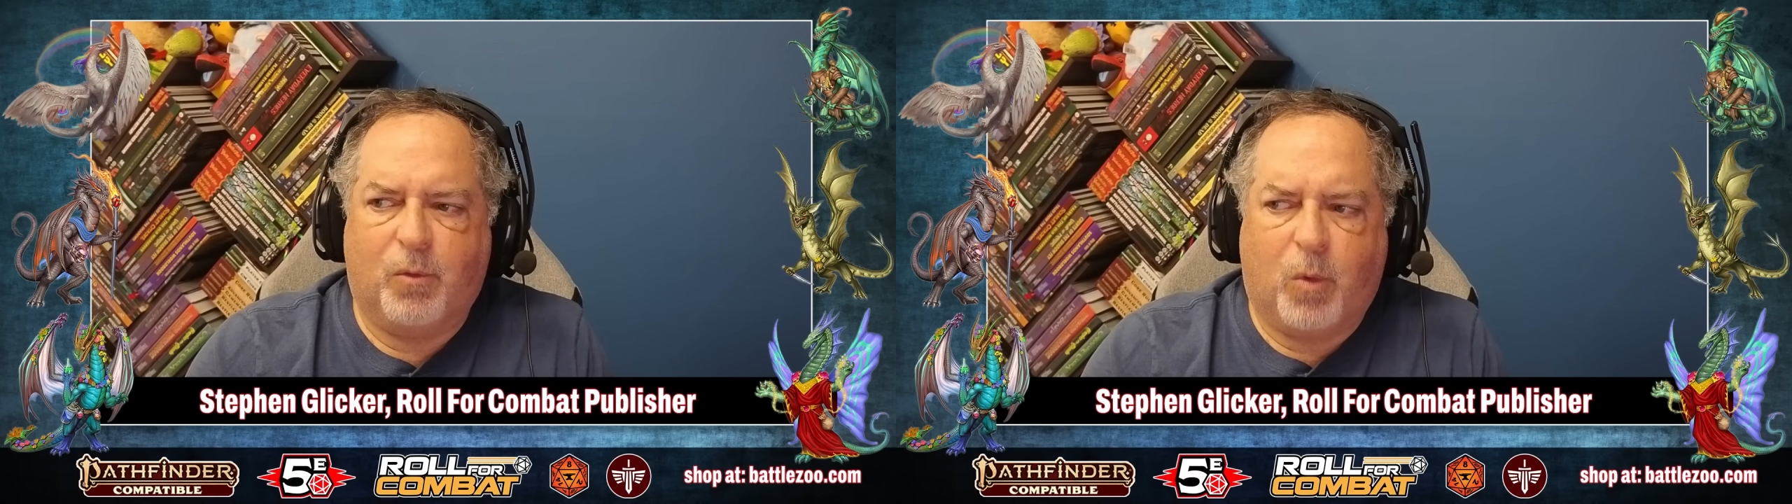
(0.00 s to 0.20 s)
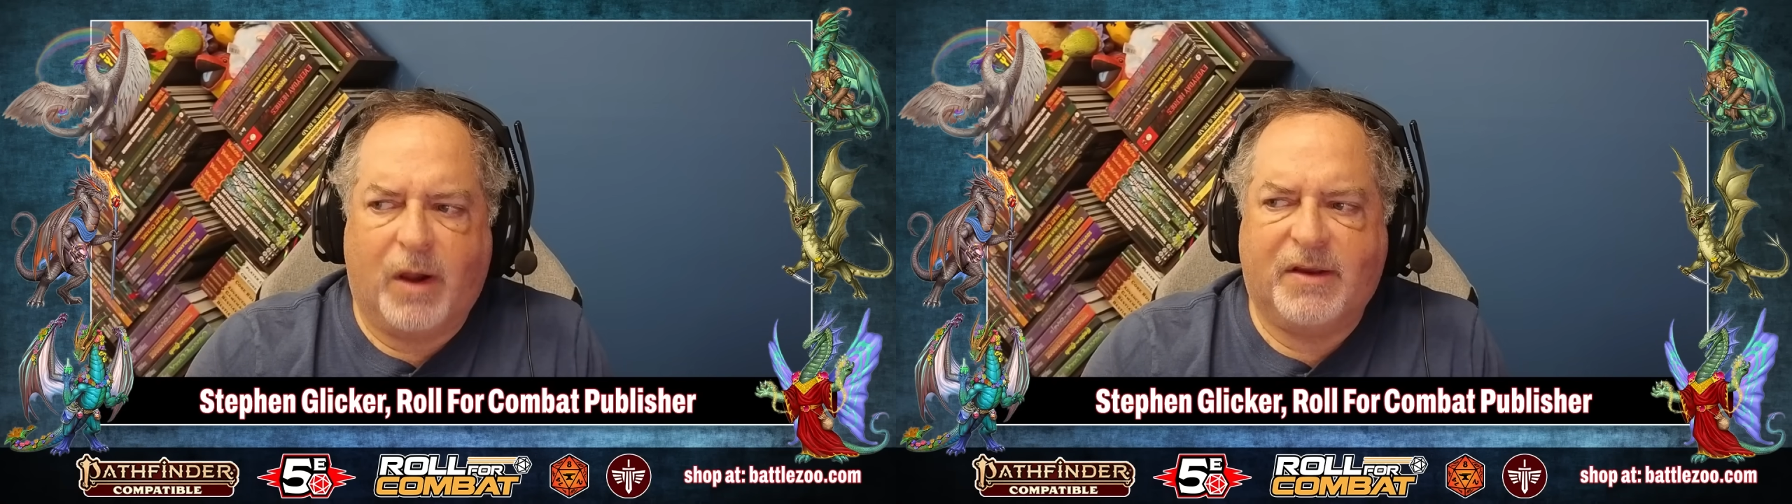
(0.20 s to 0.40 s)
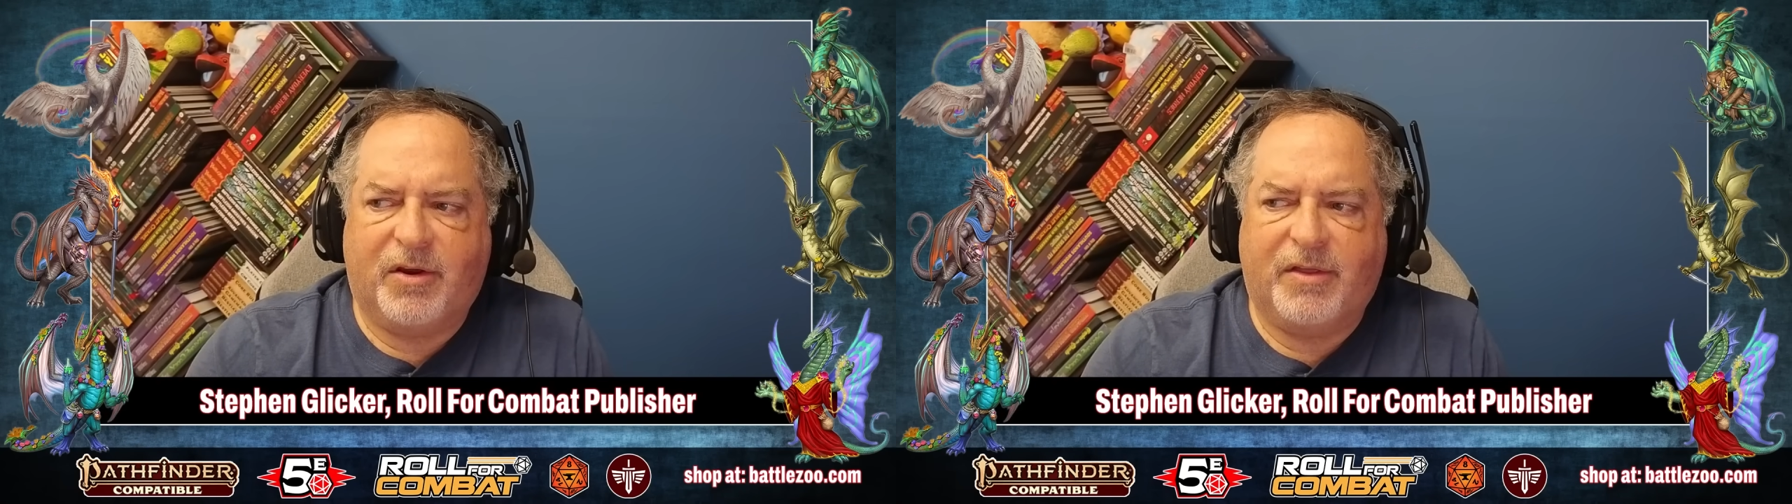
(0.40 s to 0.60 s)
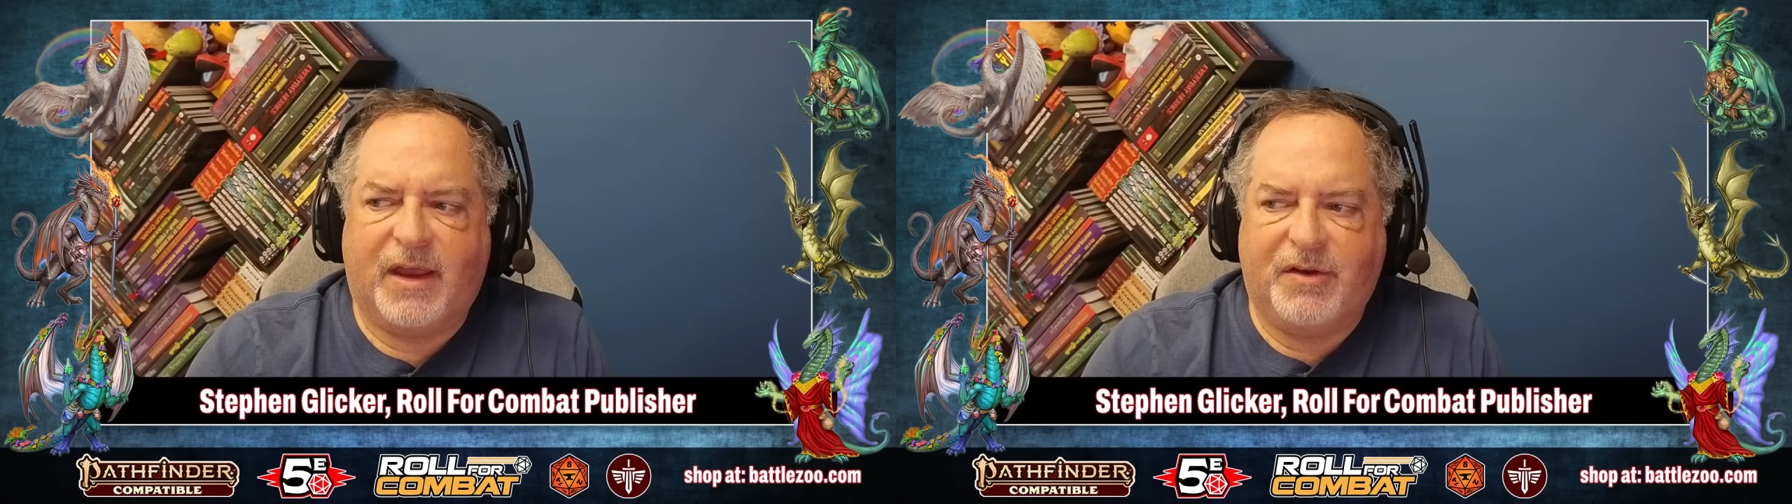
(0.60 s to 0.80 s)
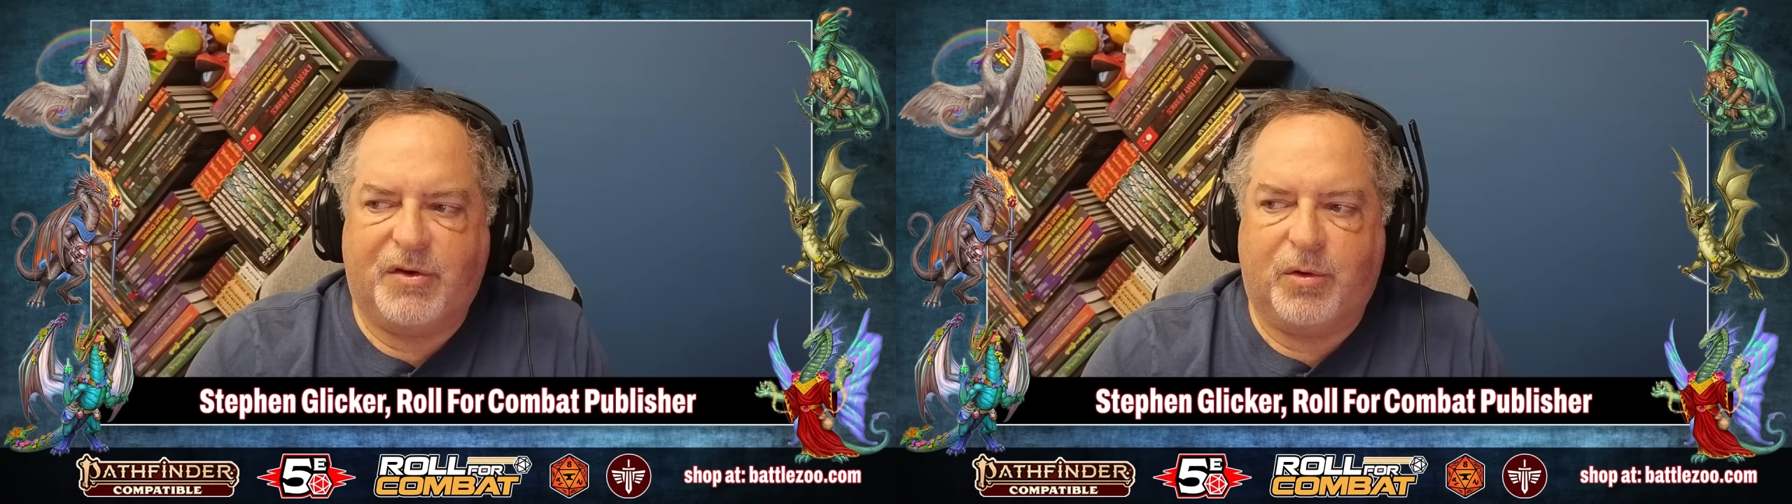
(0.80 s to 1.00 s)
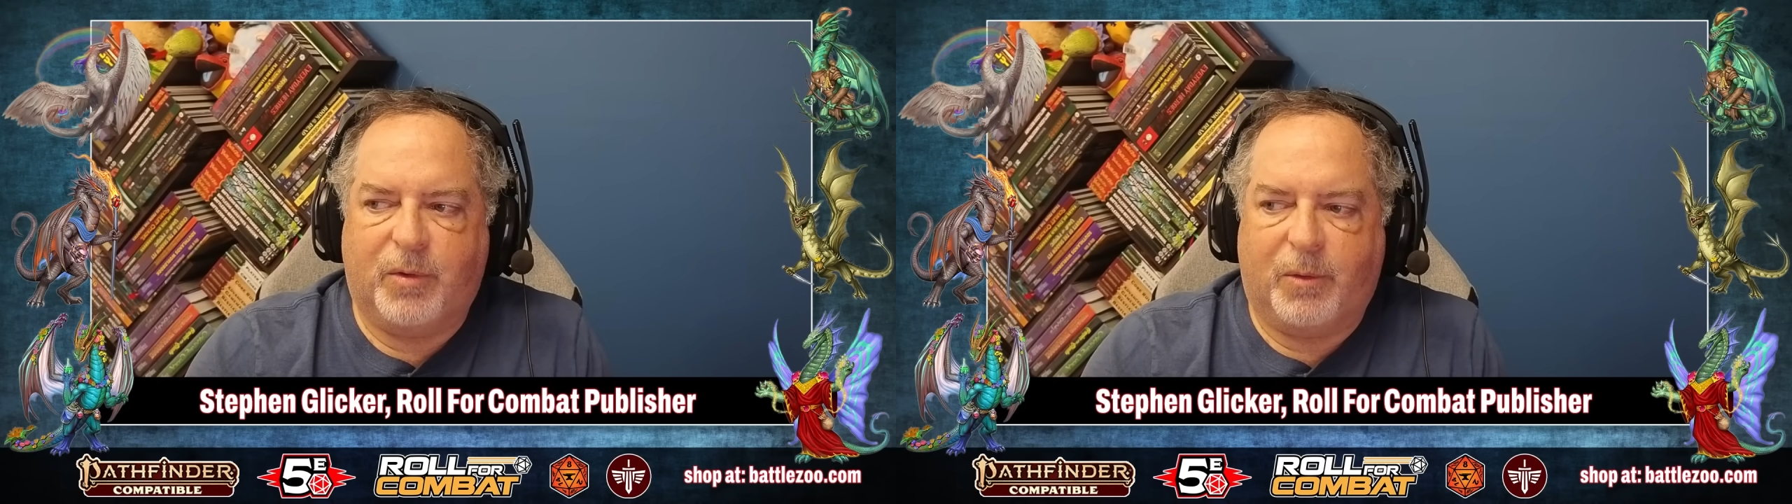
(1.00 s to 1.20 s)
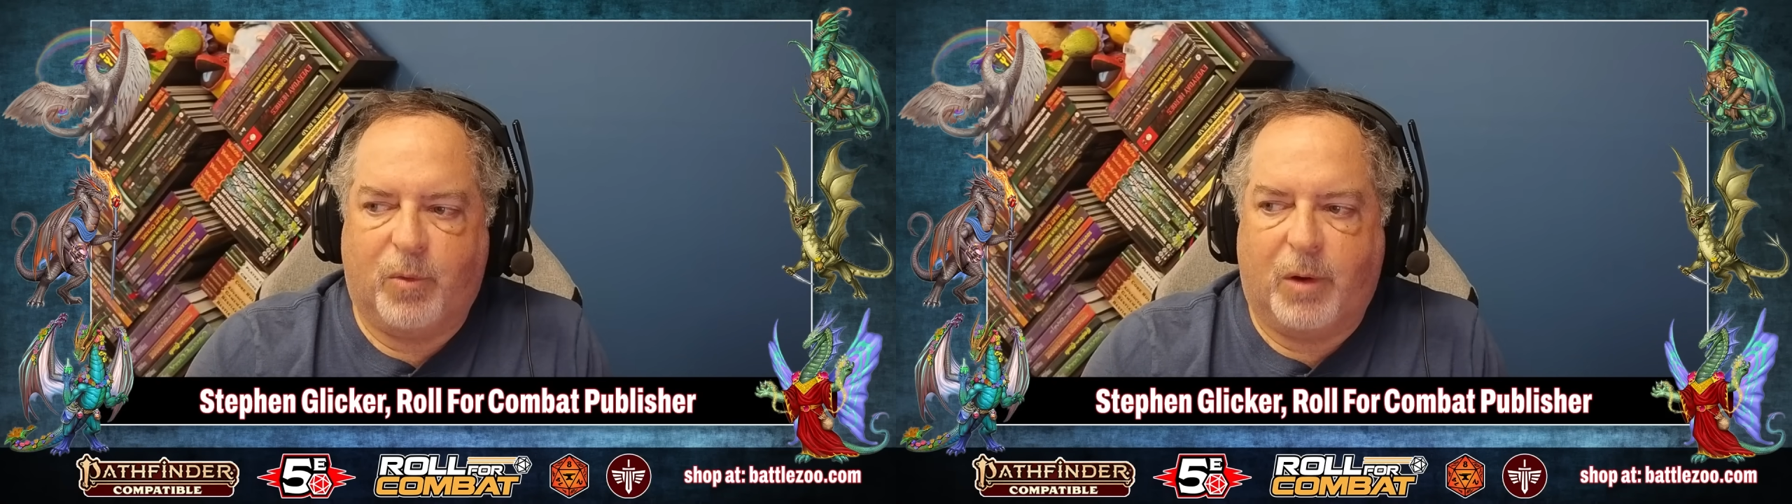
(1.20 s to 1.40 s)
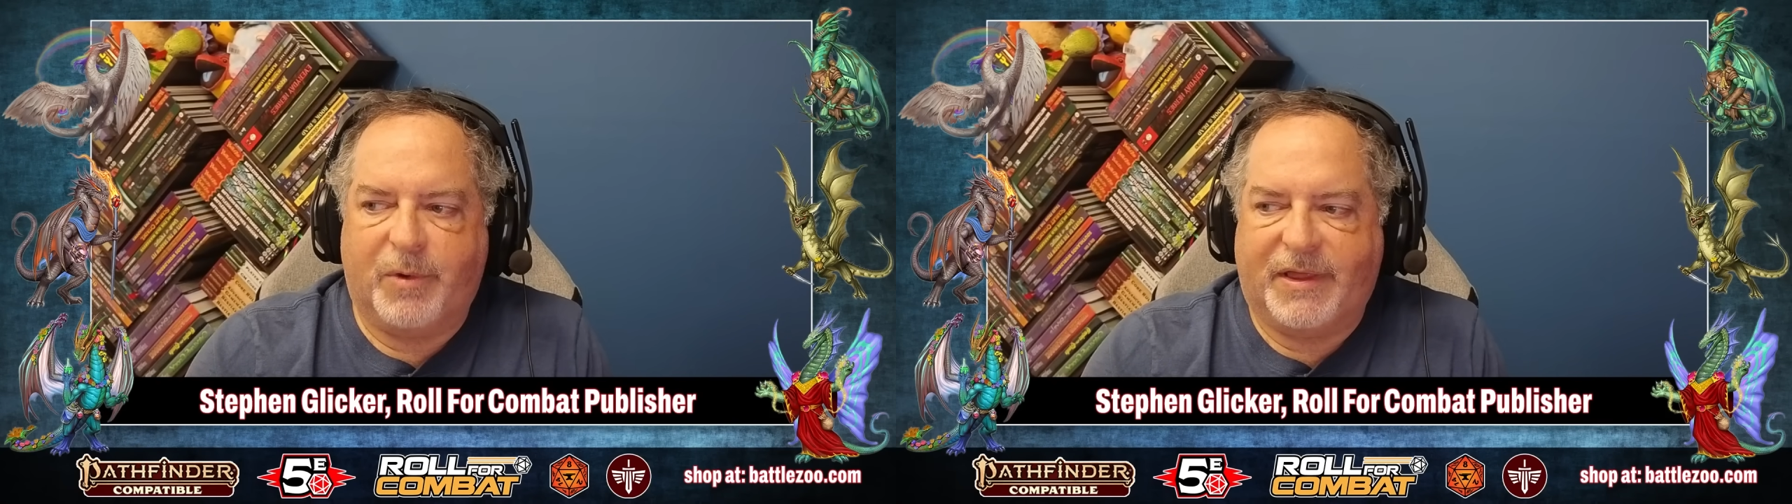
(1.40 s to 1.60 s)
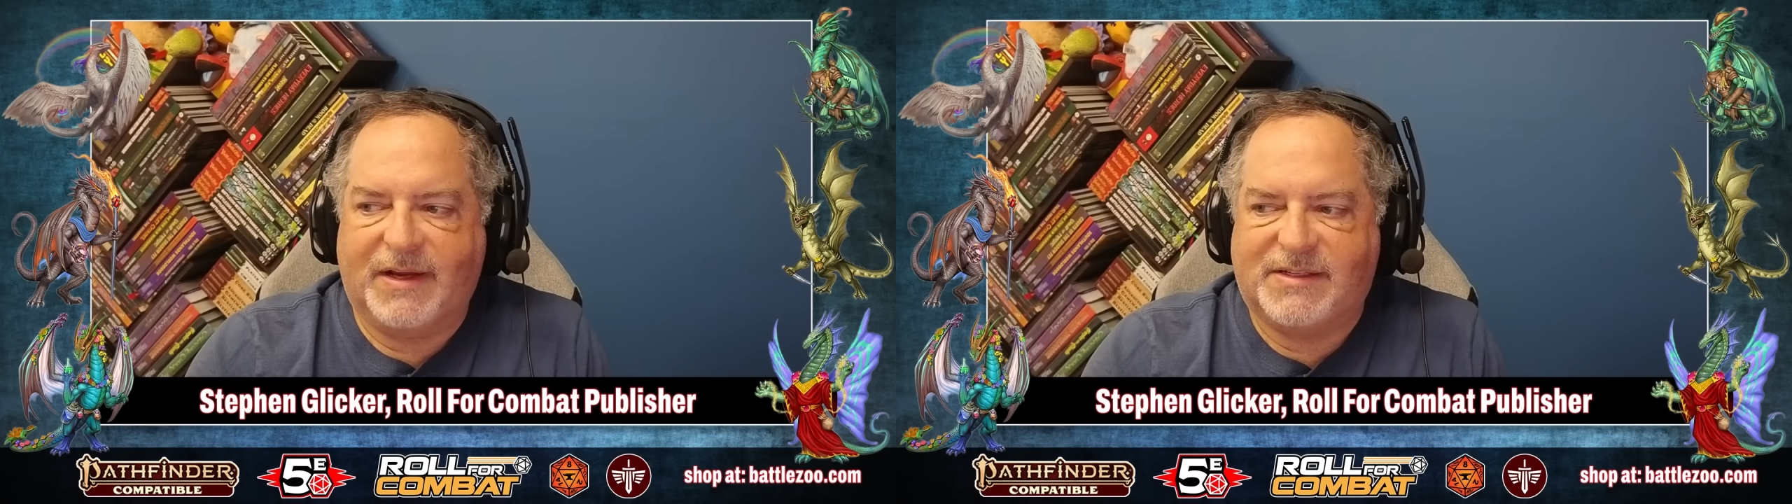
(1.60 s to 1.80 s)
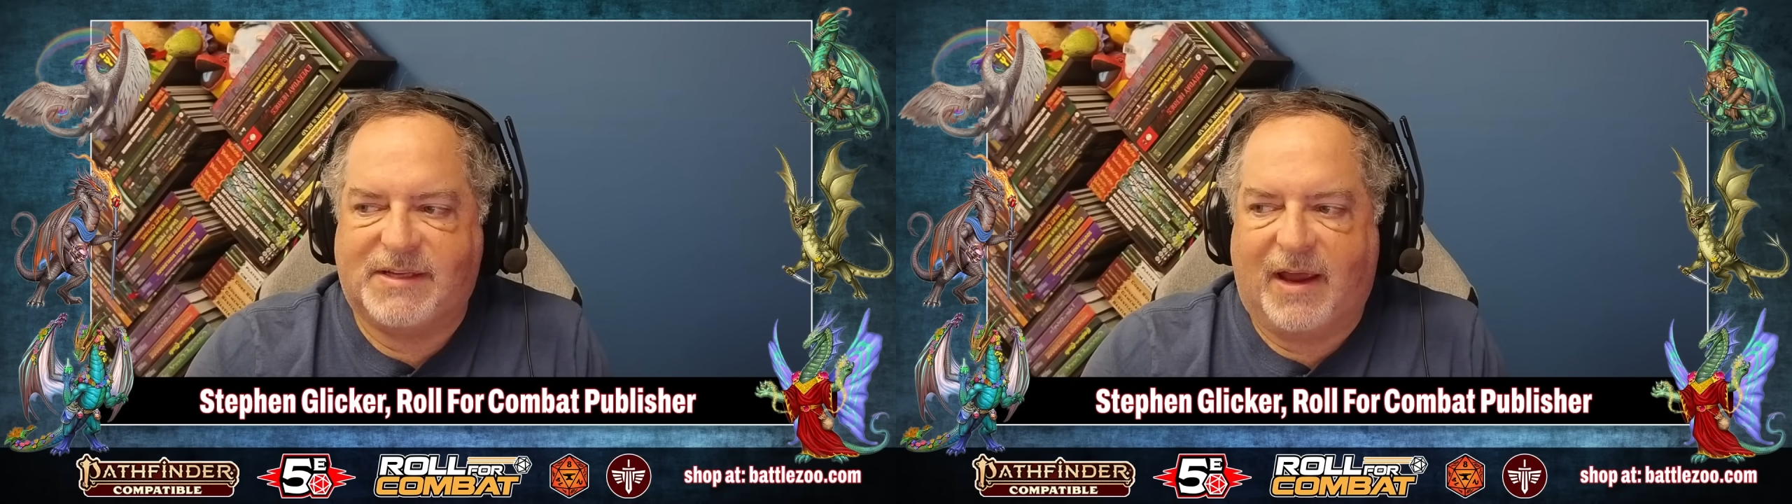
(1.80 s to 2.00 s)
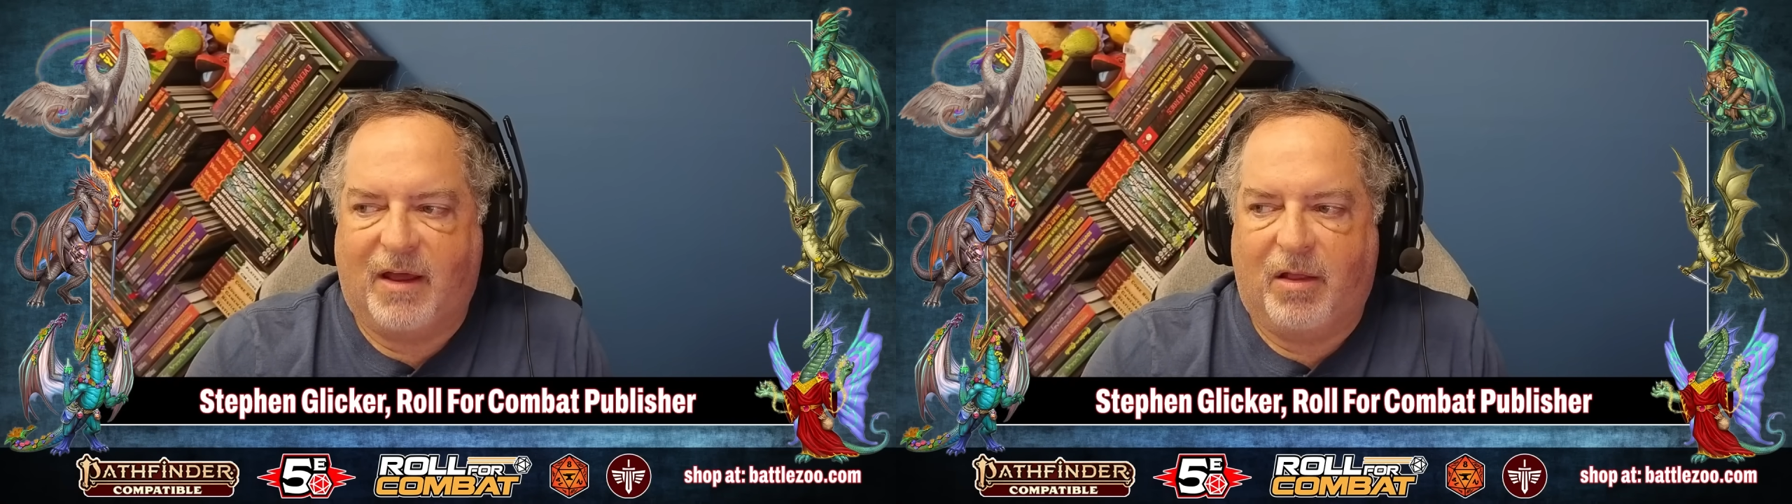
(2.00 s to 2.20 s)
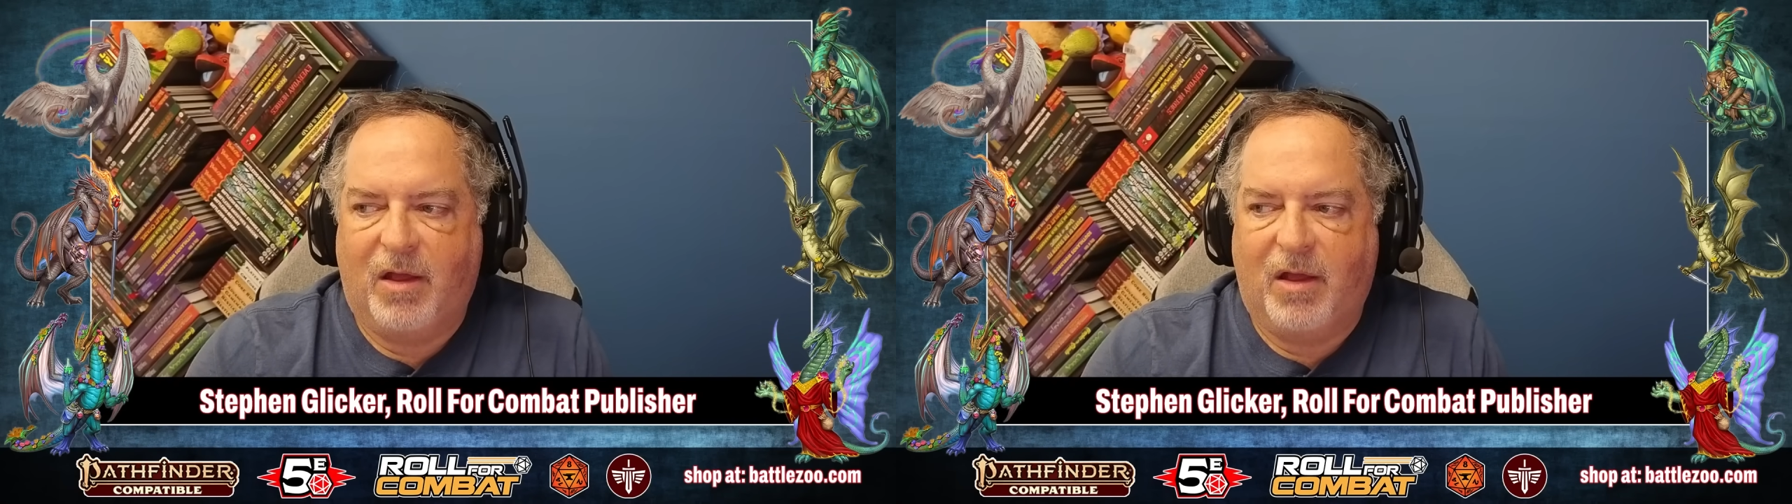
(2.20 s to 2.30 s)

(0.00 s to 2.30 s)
what could they do and what would they sell?